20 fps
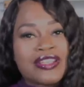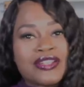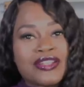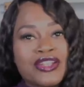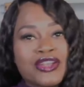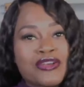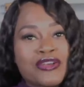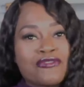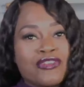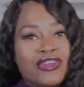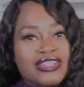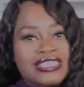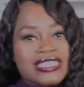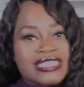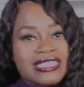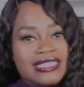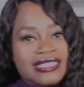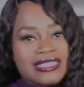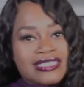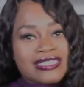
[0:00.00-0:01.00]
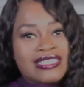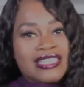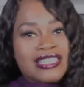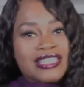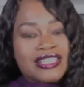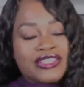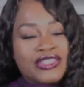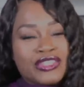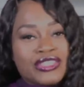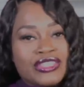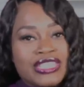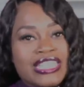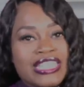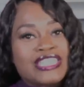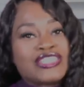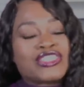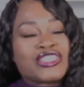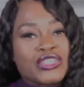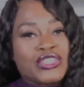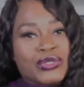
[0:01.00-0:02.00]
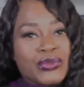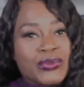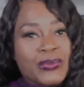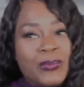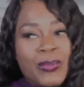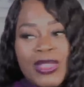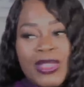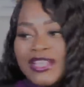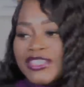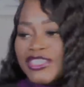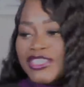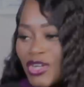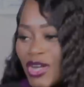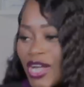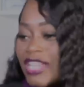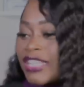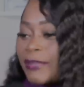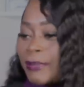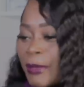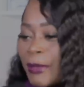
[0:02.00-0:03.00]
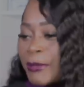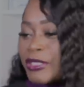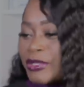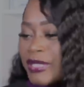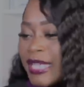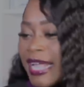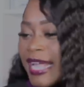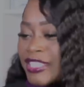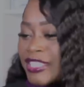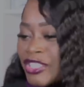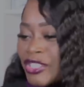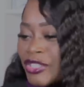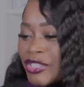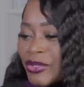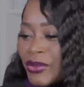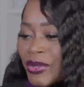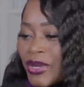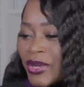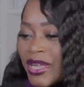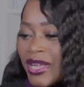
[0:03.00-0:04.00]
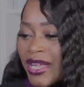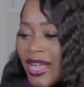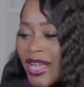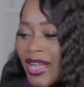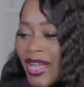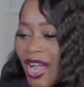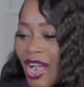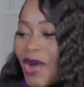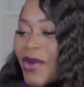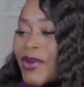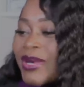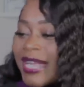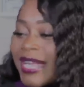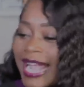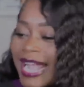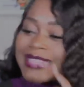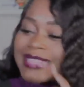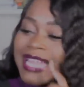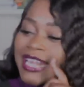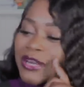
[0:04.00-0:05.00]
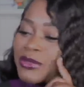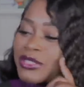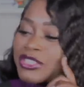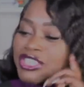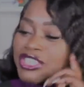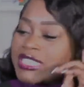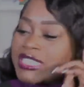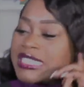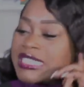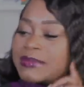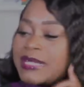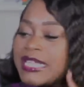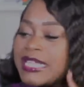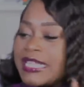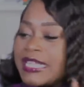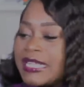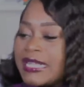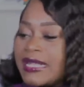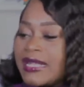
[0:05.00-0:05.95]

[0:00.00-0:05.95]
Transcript: versus the, these two. So other people do that too. Okay, I thought it was just me.